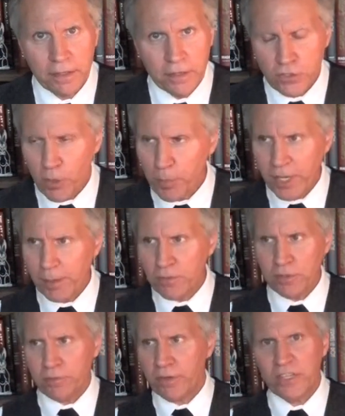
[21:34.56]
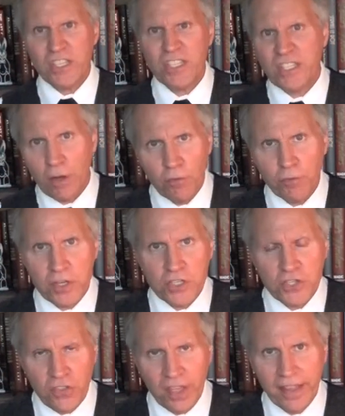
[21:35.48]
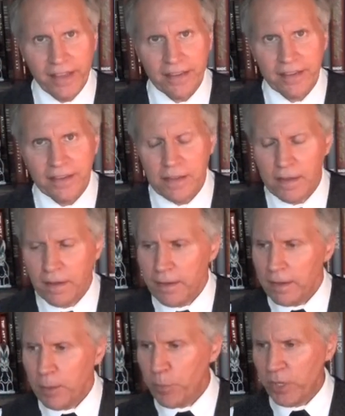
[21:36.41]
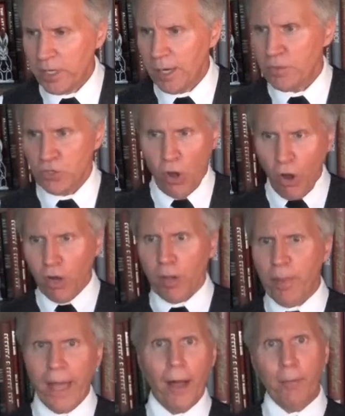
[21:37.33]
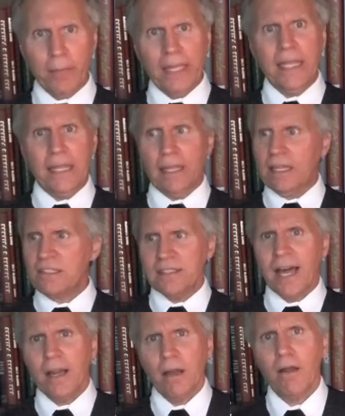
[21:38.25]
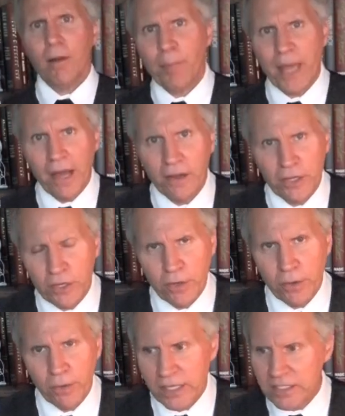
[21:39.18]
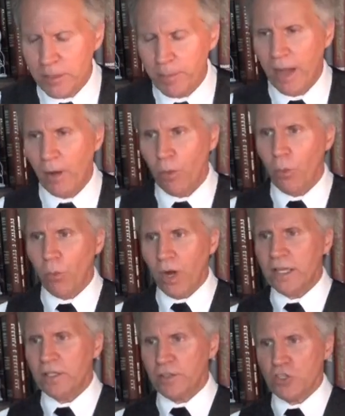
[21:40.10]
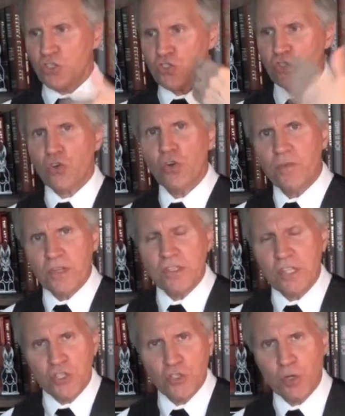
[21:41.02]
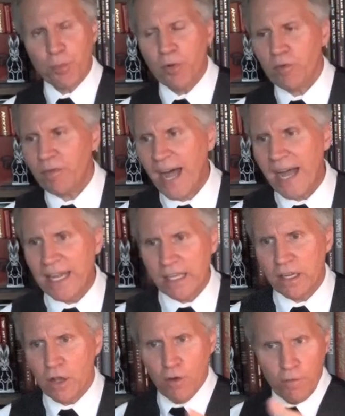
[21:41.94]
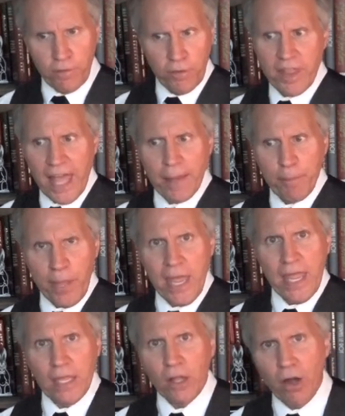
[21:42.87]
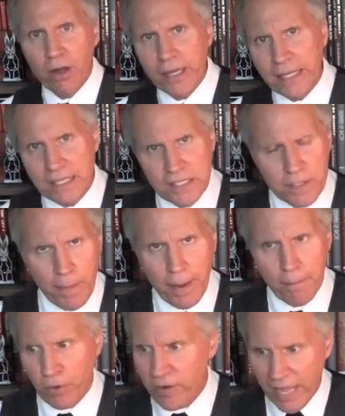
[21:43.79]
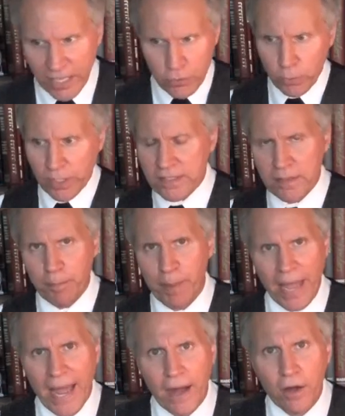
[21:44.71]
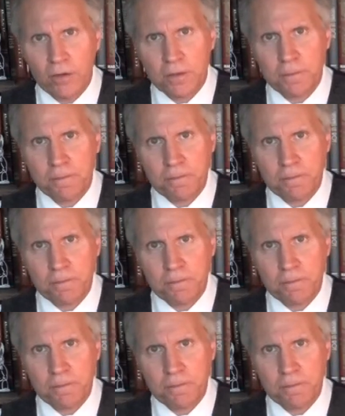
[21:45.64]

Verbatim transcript: So it becomes a very selfish thing. It becomes all about me. It's not all about you. It's about what the service that you're providing for that paying audience member. That's what it's about.